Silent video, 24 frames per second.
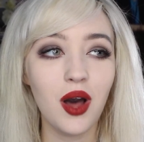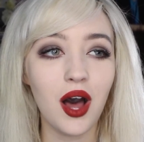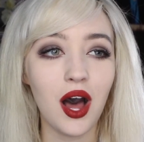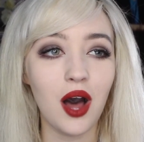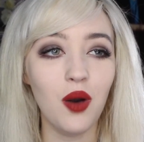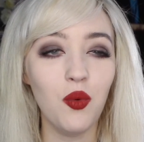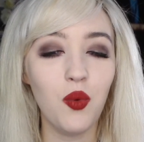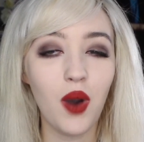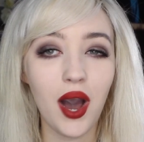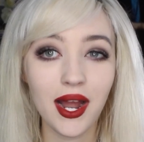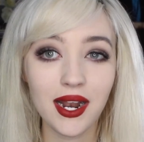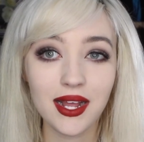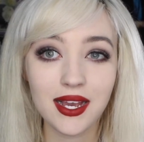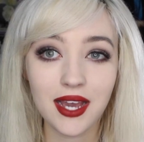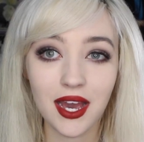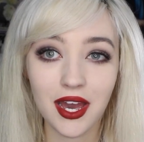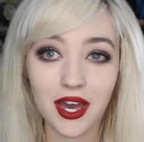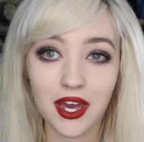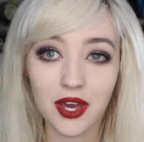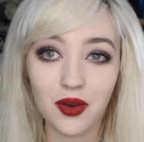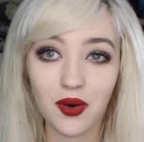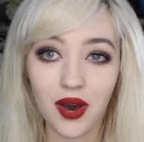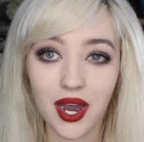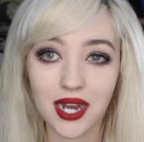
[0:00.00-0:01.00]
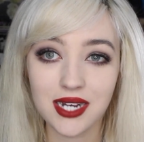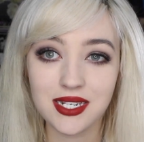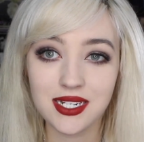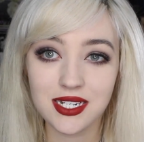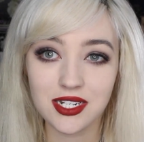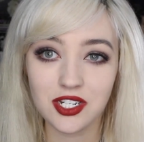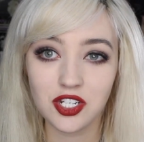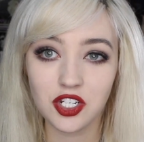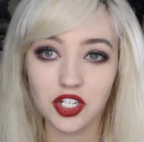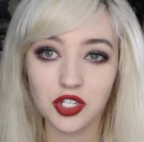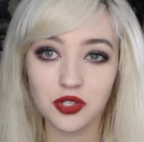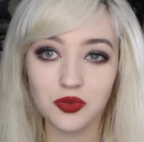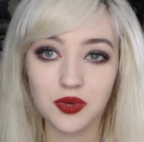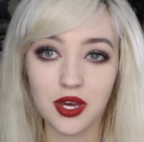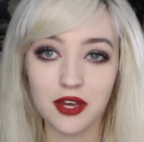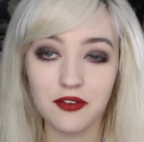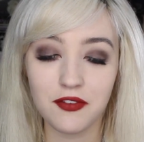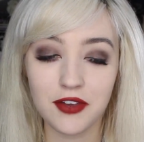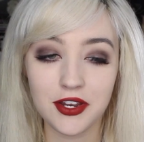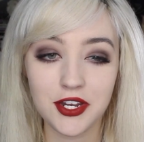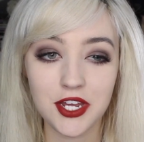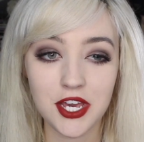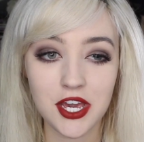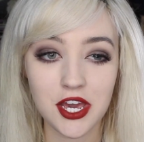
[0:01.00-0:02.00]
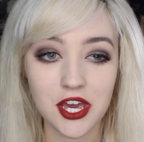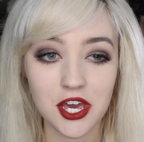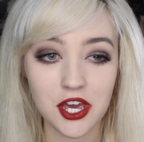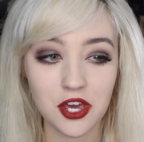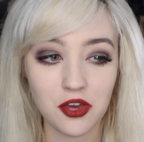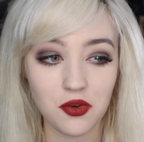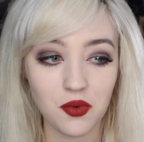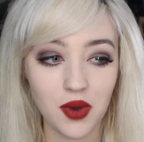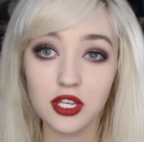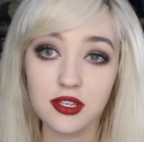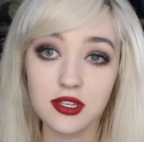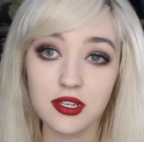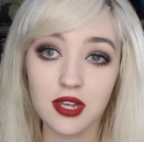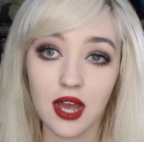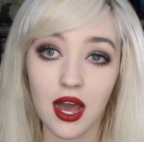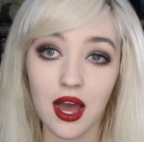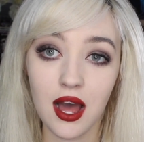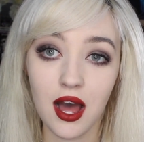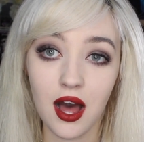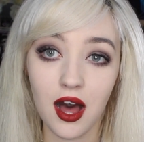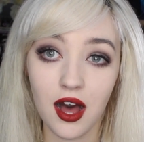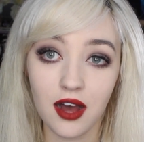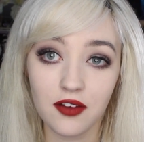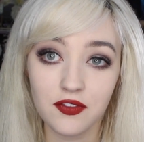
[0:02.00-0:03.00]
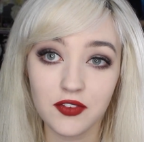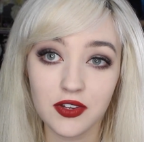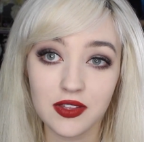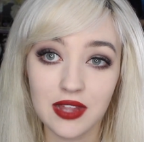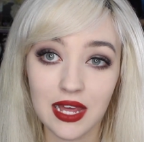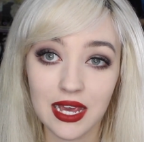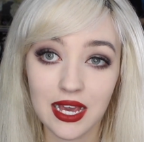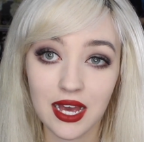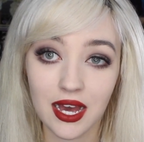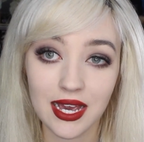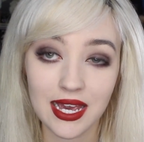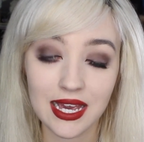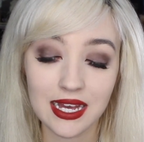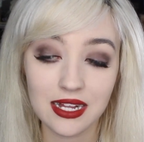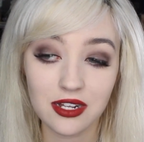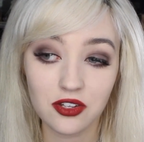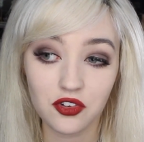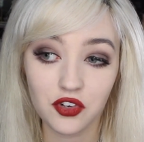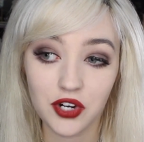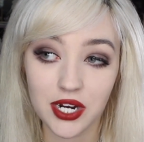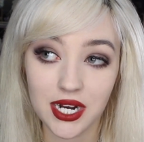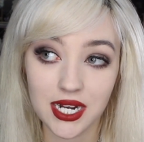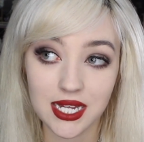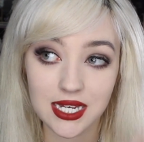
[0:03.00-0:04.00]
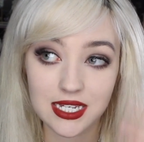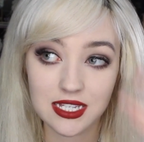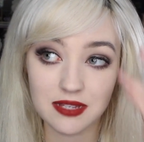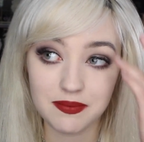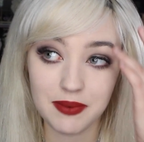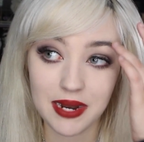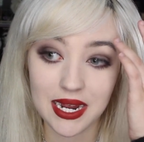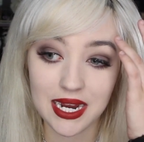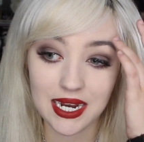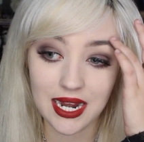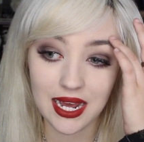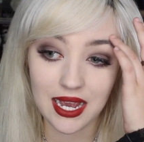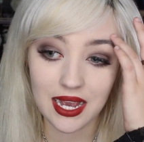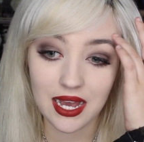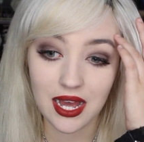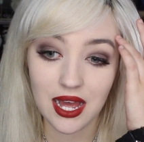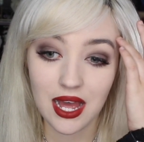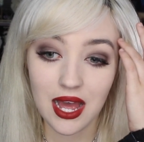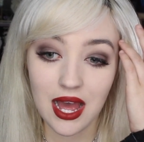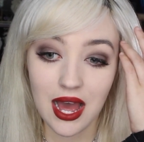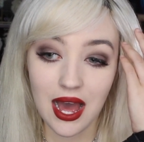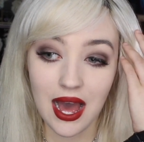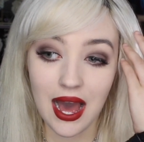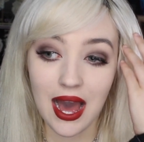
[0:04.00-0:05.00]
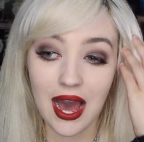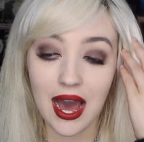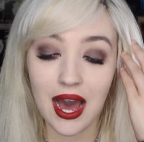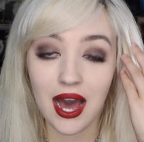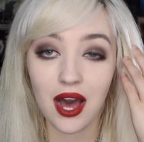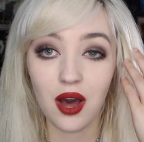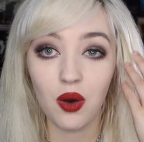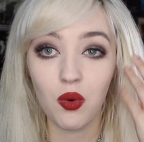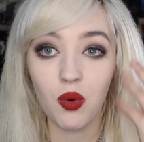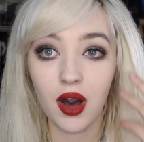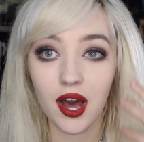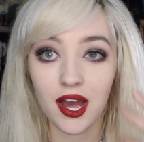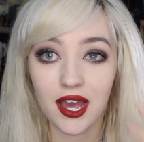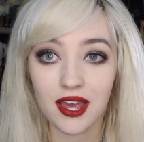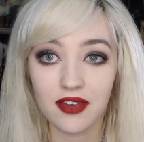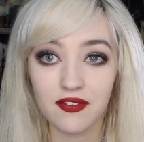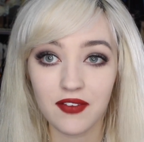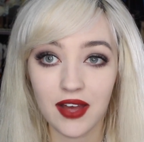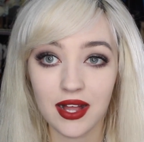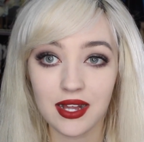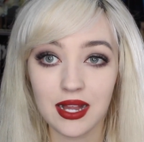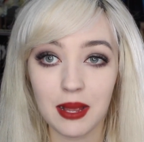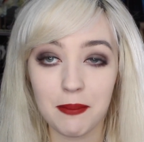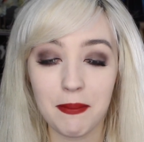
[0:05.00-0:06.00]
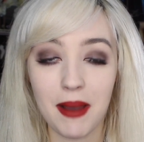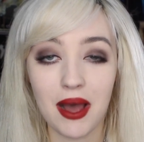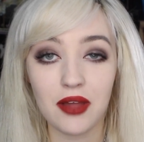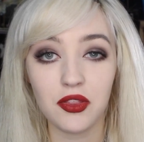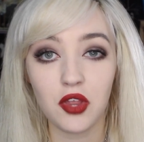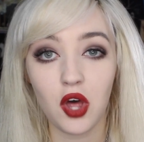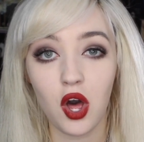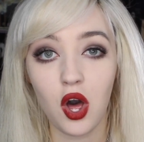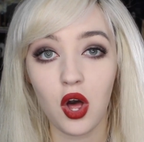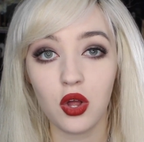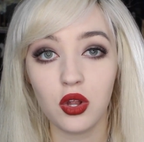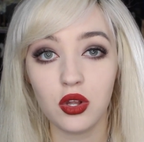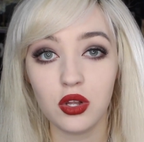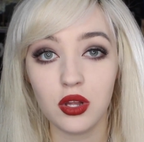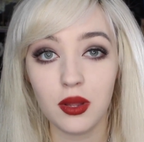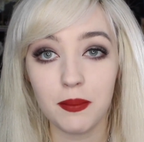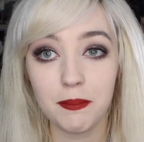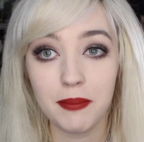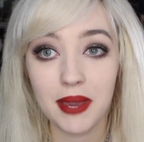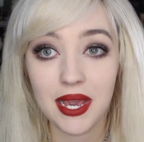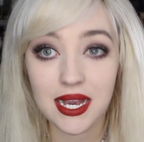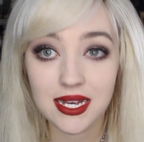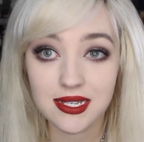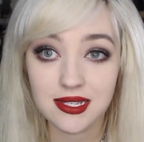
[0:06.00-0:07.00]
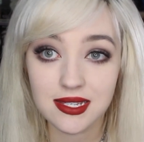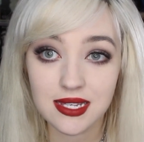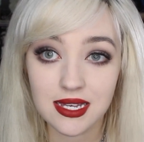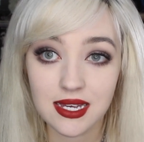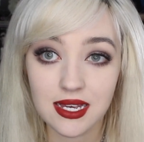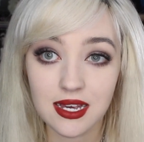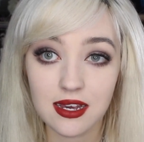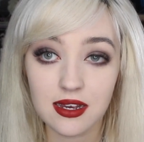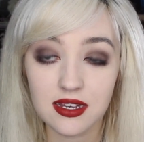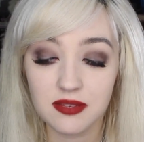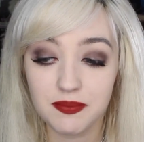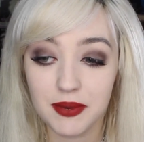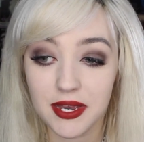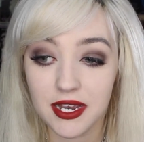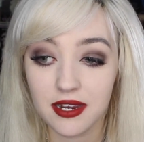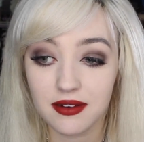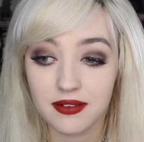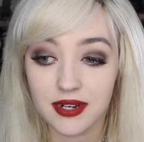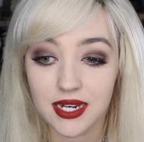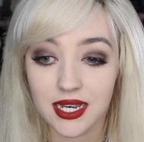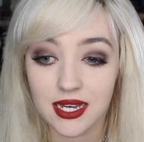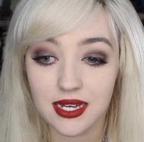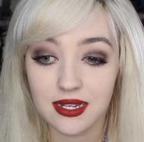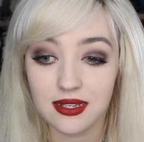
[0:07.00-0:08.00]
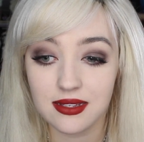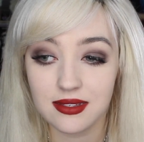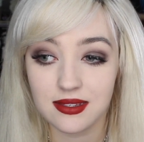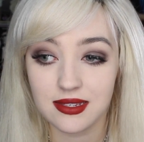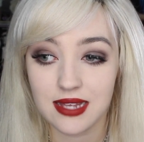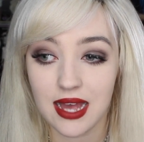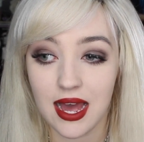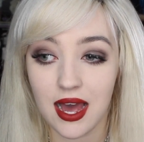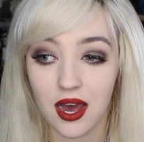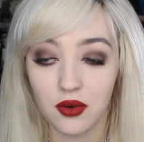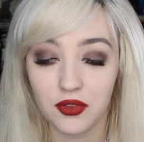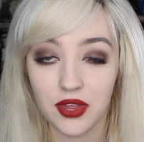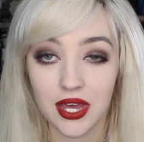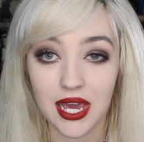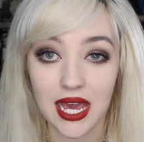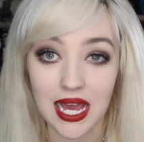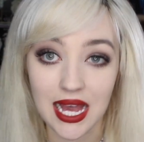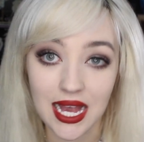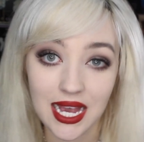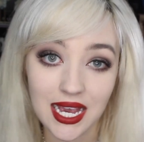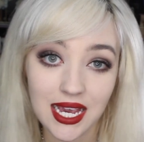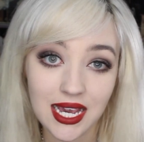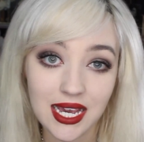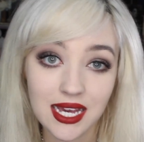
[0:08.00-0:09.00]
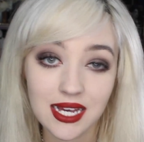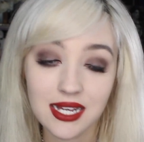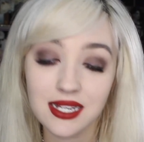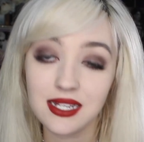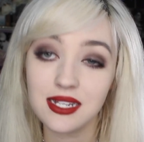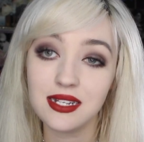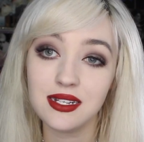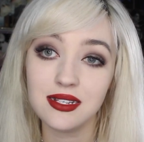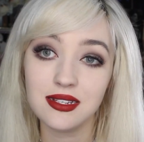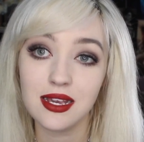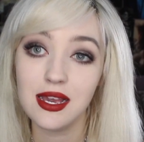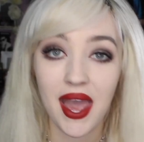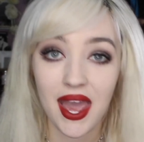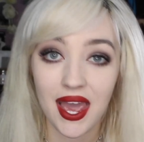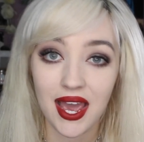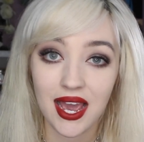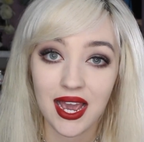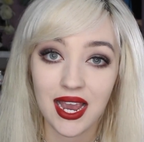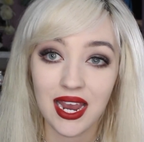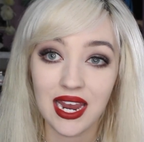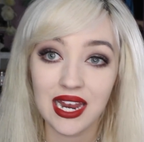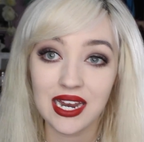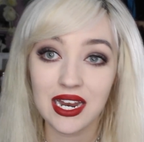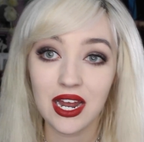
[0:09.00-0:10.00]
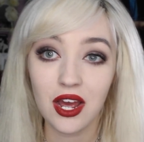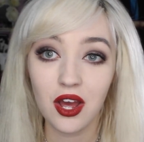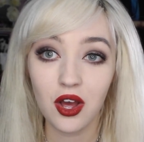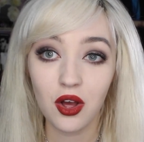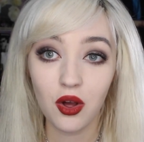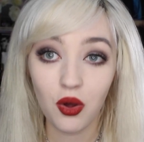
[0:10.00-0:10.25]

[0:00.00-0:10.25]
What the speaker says: a while ago I did do a video just after they got healed, really explaining how I felt about the whole piercing experience, how they healed, pain,